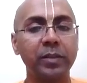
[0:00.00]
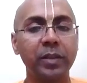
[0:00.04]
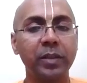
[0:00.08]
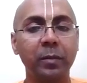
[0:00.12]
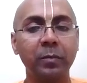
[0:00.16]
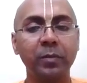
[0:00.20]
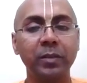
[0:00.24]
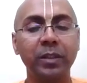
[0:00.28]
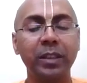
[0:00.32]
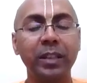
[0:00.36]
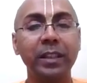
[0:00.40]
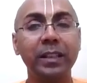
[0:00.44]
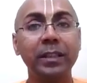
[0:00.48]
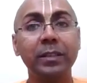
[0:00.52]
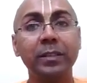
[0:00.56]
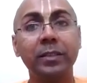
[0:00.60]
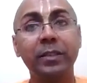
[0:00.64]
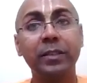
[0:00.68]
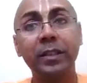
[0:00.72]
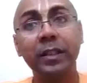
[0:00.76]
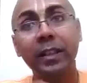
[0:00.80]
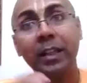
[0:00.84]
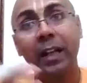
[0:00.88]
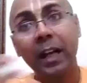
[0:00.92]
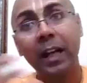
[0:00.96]
something
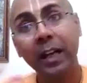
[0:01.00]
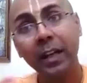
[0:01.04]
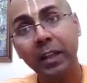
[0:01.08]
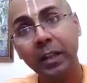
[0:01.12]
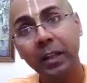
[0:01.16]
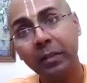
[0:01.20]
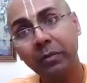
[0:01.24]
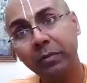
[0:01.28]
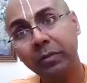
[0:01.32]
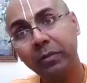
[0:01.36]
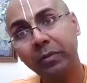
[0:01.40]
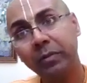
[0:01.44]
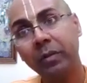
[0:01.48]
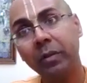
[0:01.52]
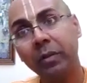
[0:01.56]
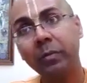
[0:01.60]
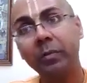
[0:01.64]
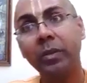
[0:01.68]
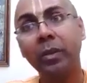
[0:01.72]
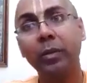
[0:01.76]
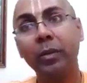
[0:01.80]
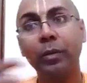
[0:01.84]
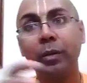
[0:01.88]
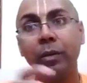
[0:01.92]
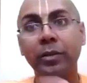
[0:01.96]
is derived from
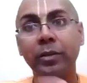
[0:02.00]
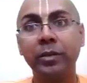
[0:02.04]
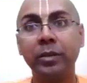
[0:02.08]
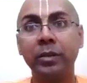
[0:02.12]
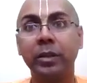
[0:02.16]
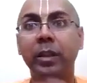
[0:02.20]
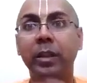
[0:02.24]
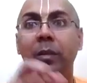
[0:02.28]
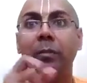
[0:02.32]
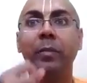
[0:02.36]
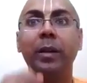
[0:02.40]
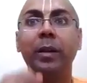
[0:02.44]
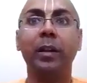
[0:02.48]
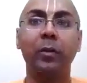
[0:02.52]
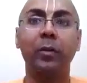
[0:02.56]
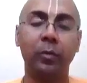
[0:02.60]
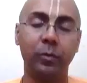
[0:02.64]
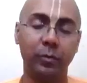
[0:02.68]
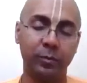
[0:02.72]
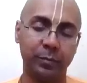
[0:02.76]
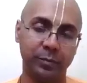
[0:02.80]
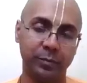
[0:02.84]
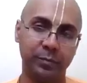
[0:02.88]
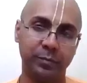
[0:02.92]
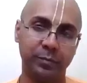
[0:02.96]
the original mellow.